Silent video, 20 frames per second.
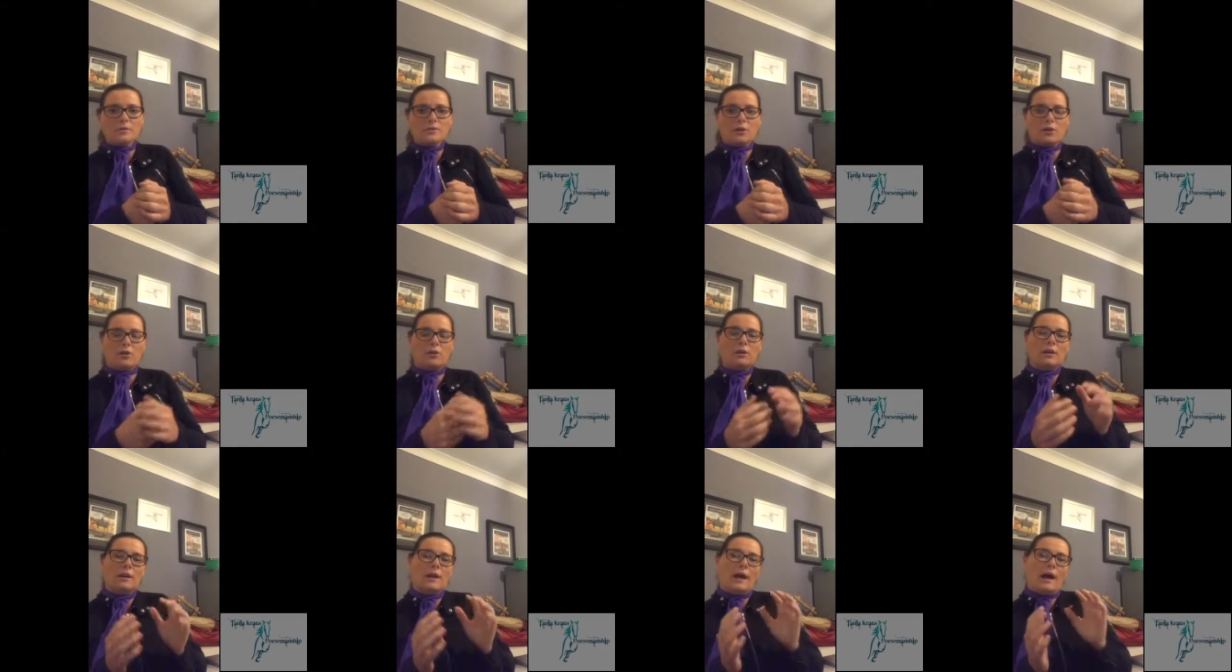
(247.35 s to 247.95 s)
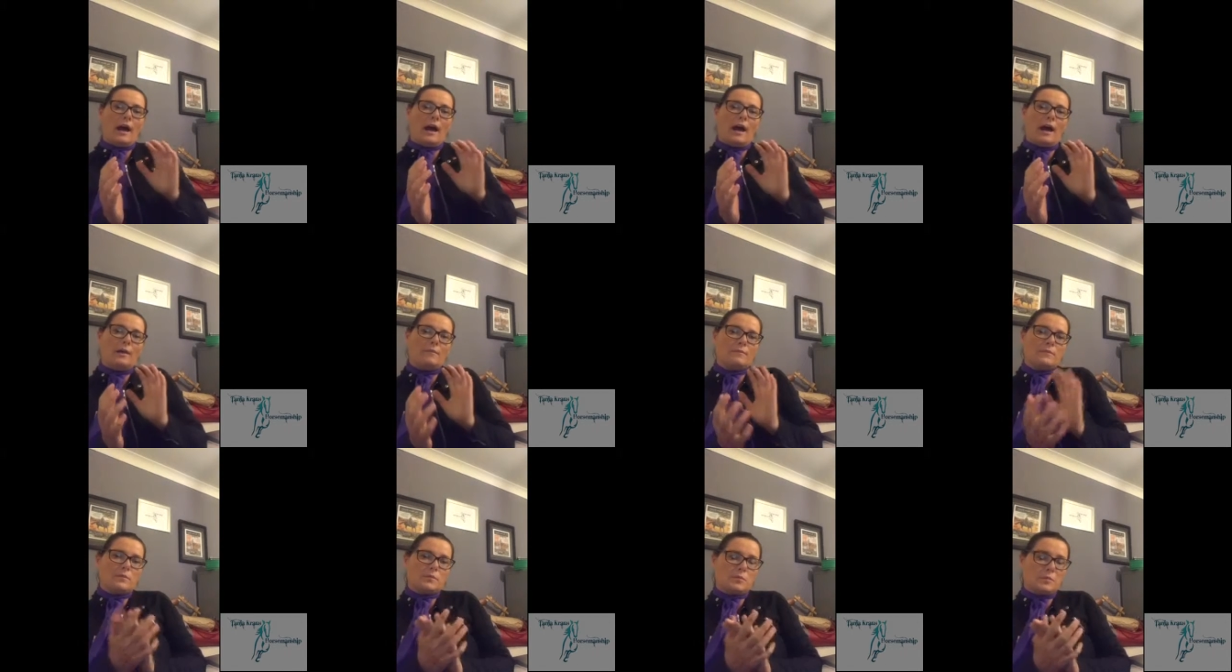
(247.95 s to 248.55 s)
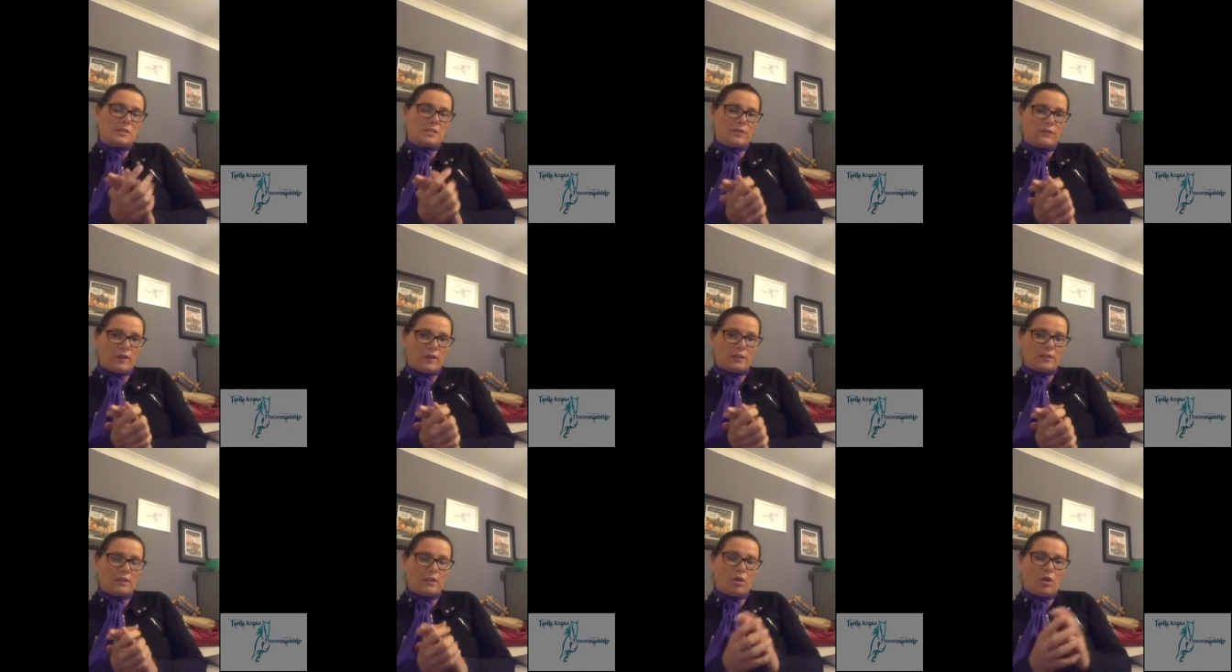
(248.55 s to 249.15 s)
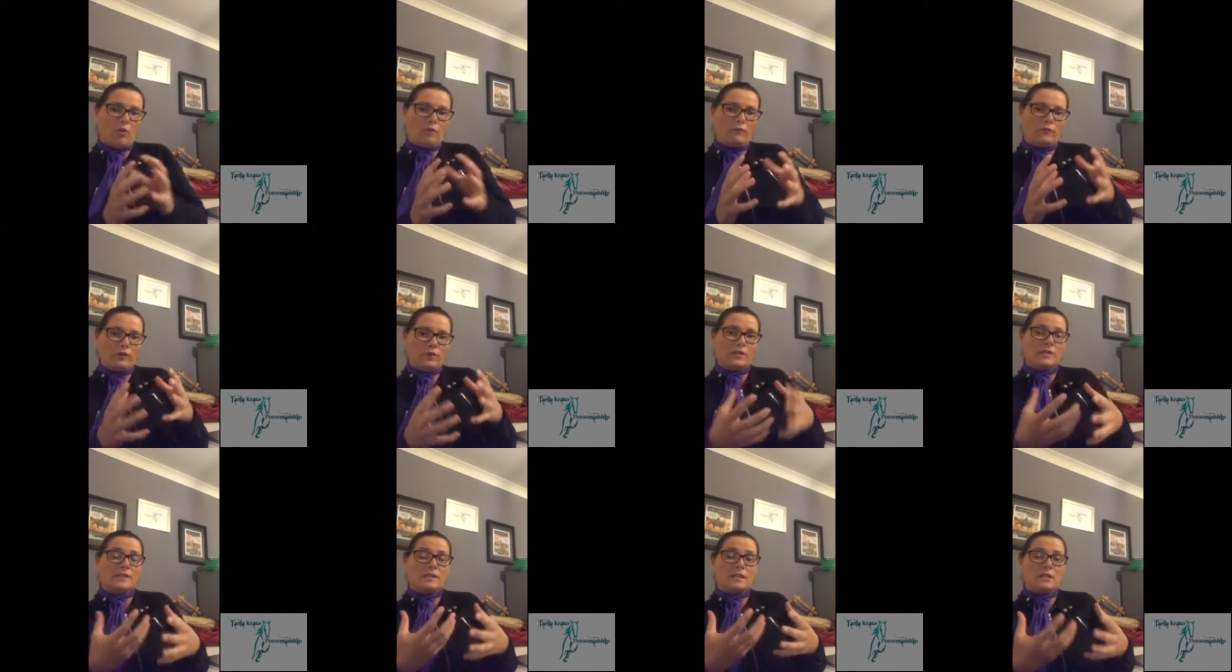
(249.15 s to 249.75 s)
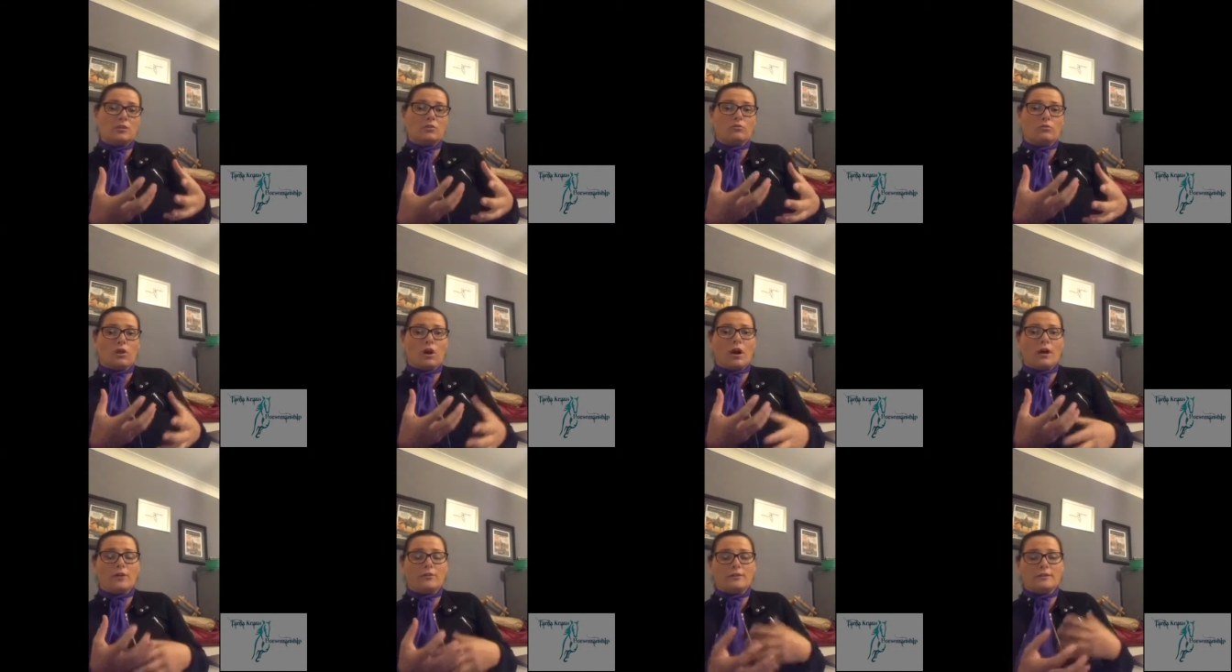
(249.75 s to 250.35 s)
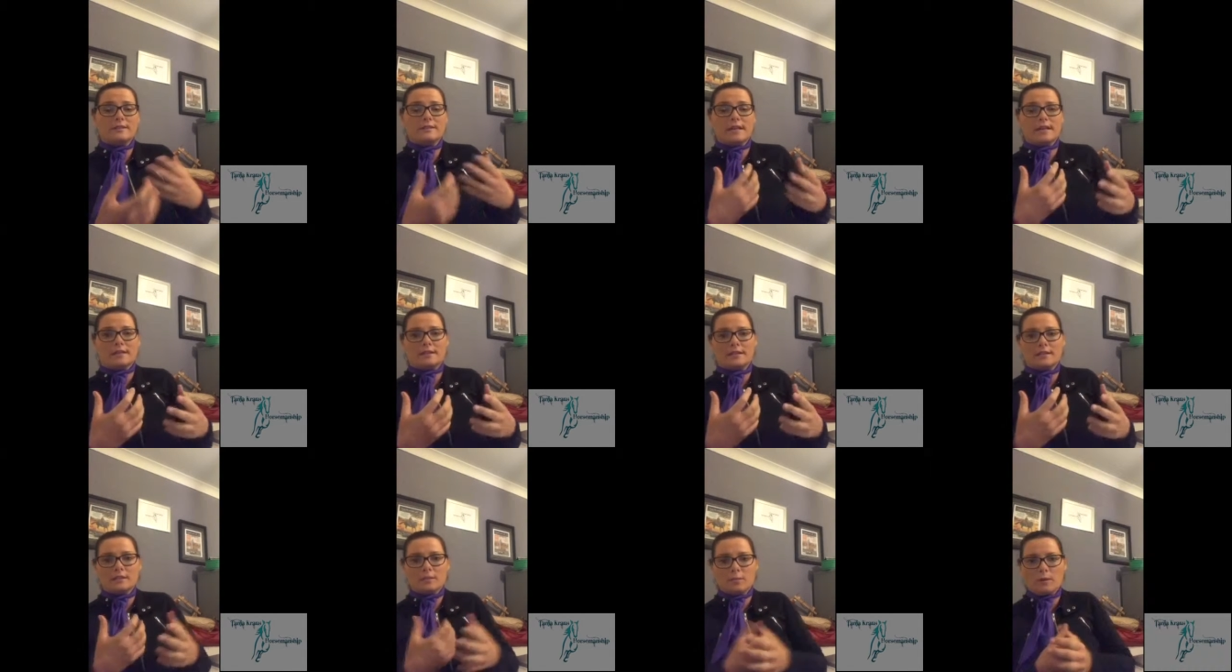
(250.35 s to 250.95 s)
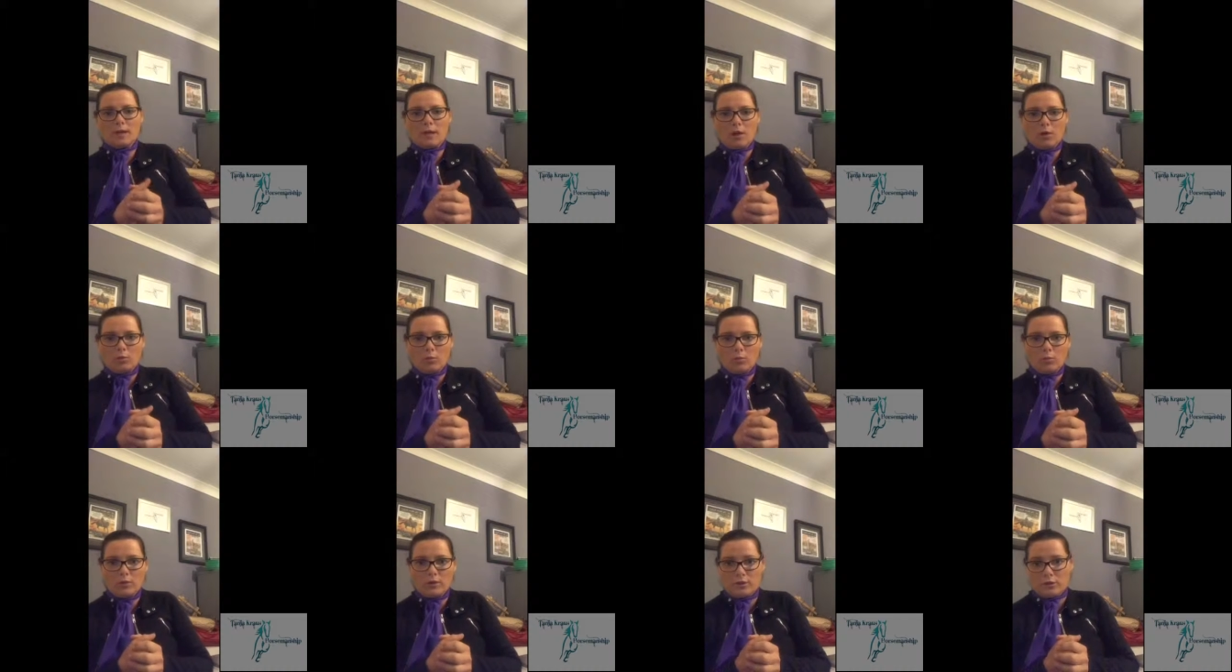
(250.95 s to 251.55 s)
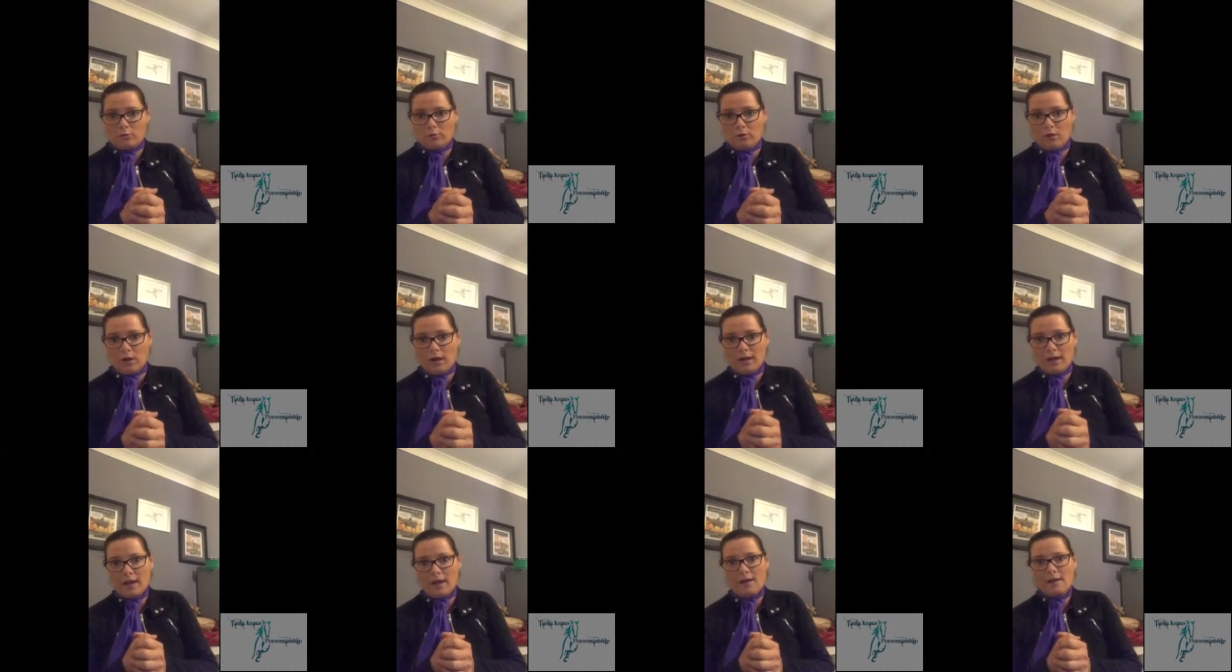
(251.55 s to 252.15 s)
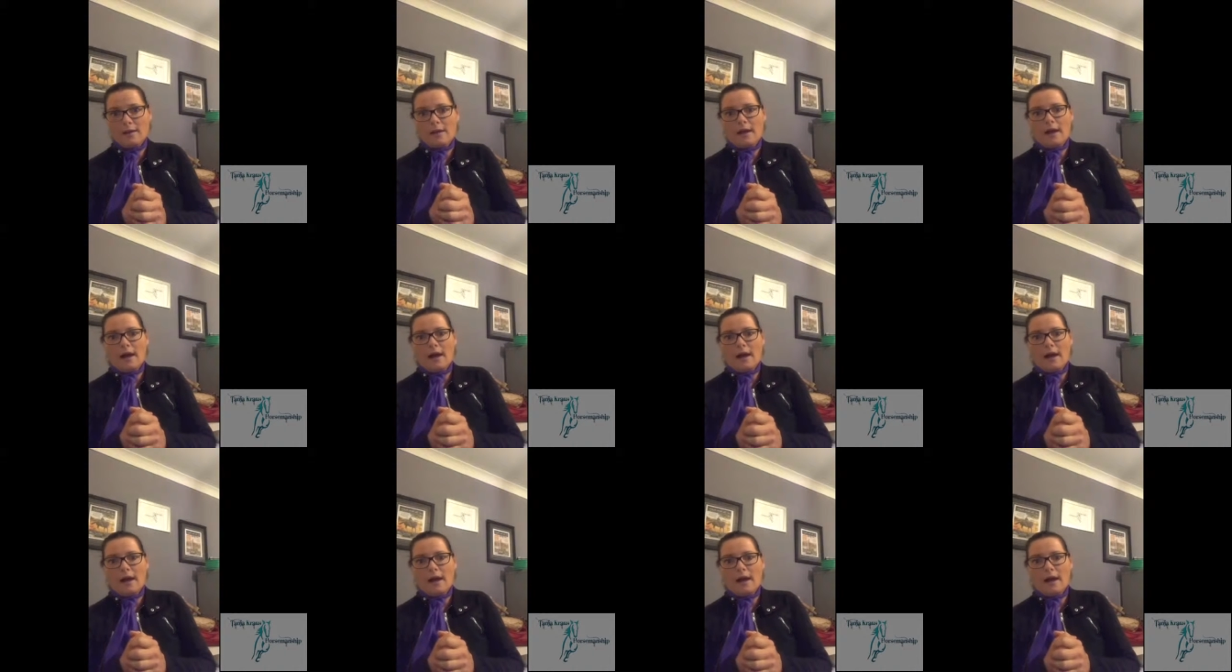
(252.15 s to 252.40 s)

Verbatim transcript: So specifically confidence in the rider and techniques we help with the rider.